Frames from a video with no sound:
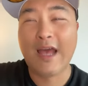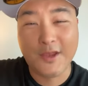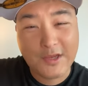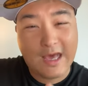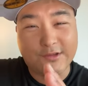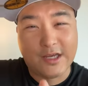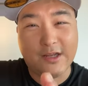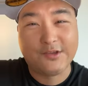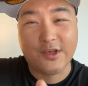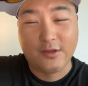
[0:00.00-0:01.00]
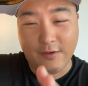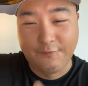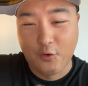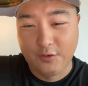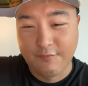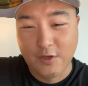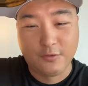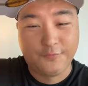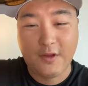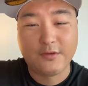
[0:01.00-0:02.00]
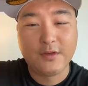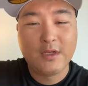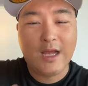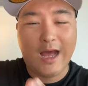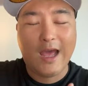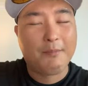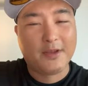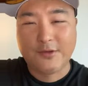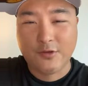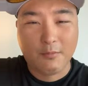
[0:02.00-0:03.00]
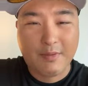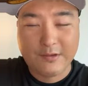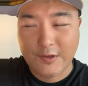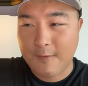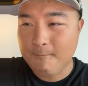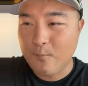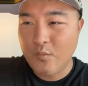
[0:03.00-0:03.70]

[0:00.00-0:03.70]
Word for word: And you guys are going to see all the photos and videos, friends. I've been so busy.